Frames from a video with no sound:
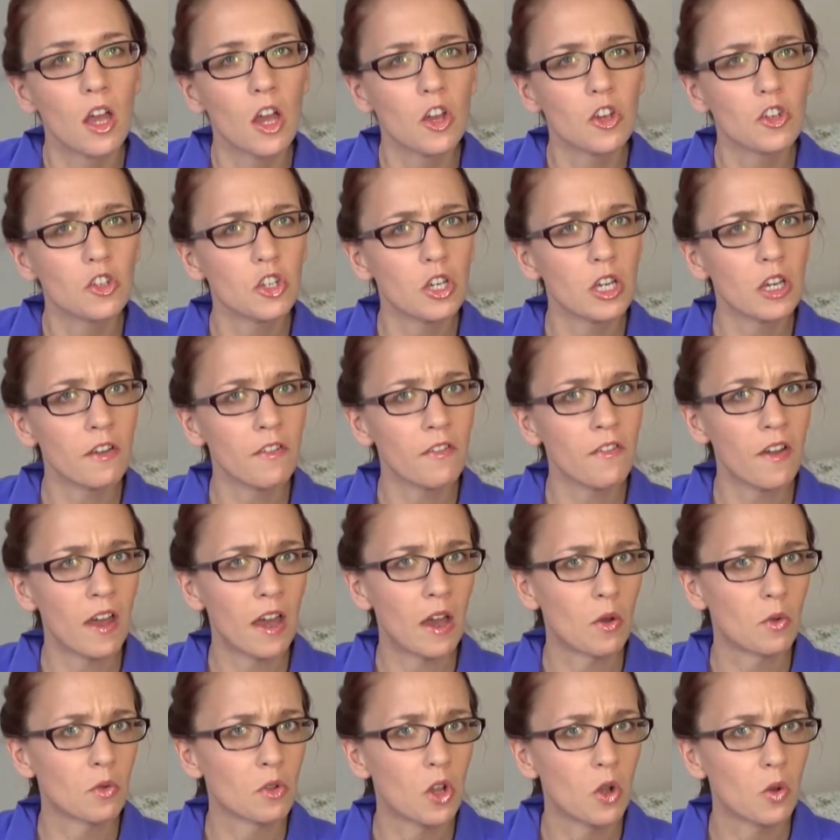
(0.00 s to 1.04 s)
she
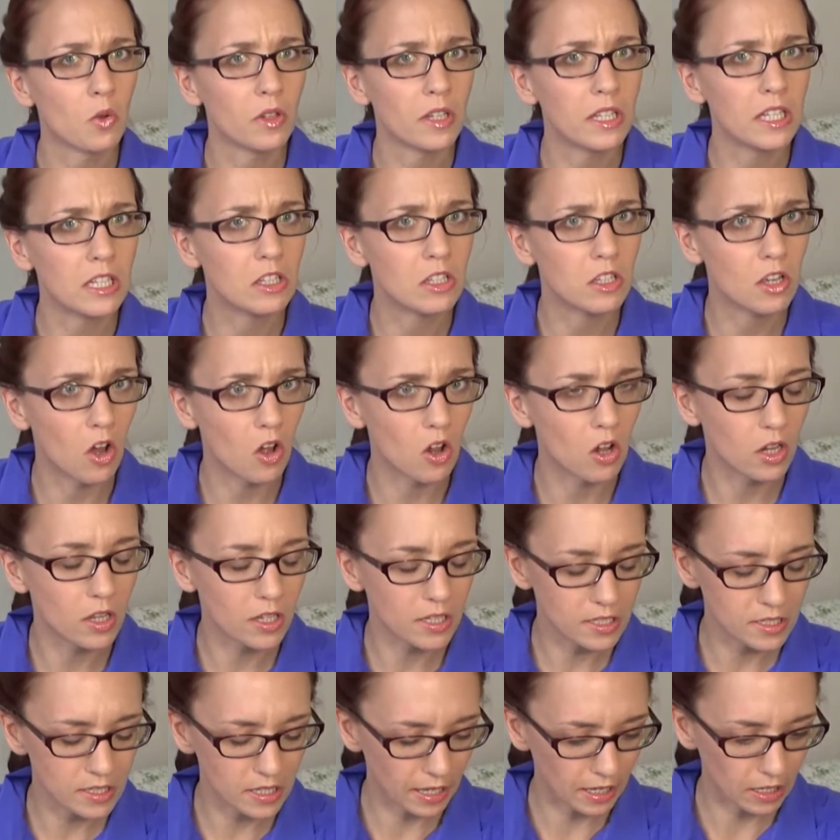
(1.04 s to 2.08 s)
found only dull,
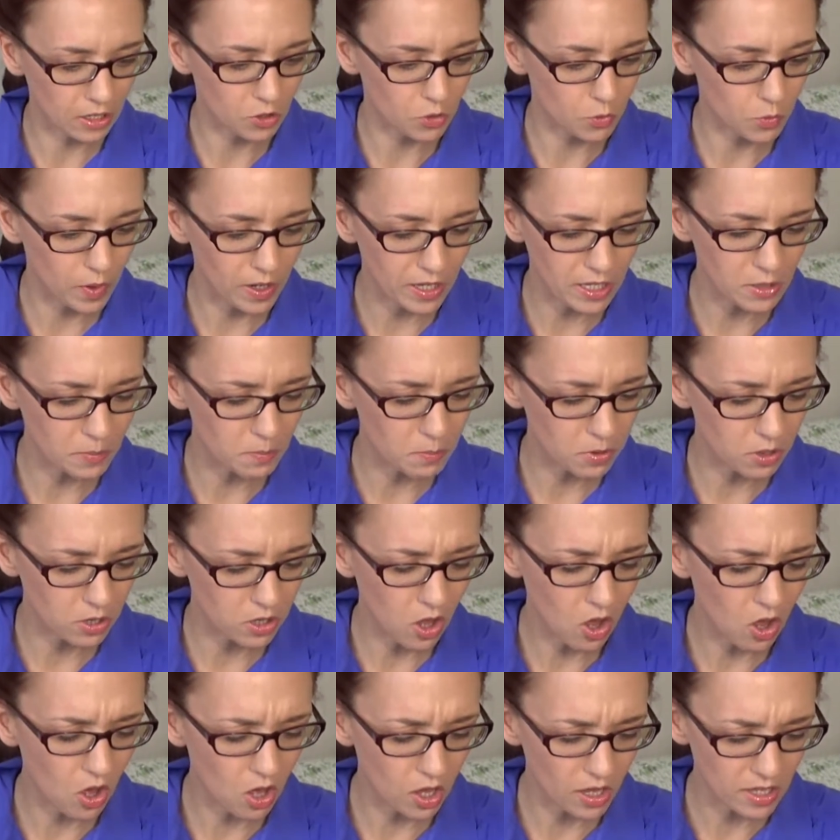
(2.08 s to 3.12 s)
second-rate
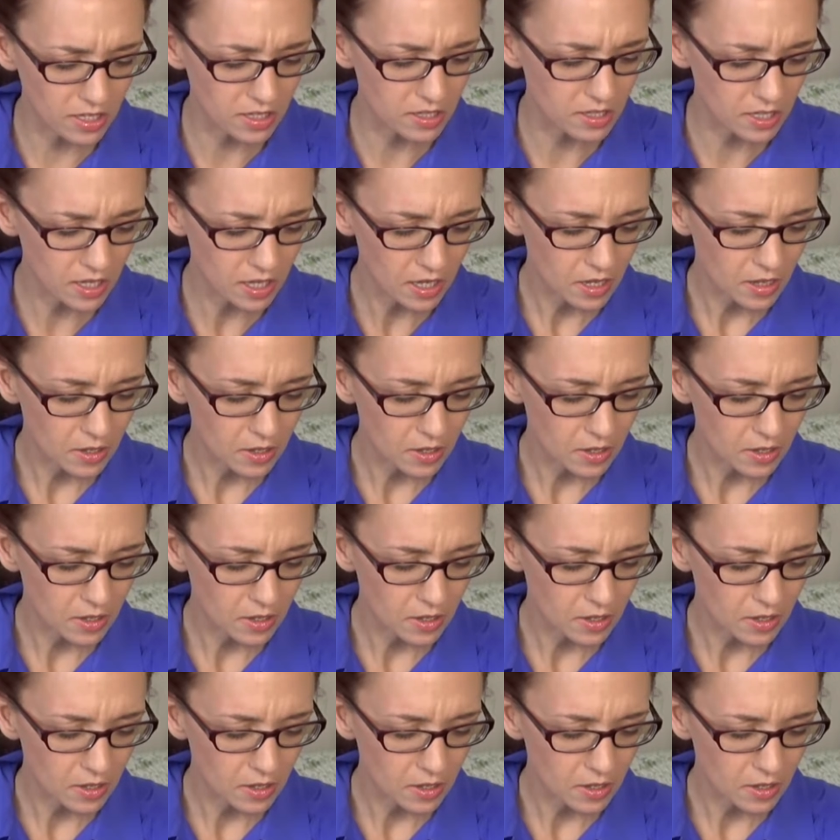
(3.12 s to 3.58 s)
plods.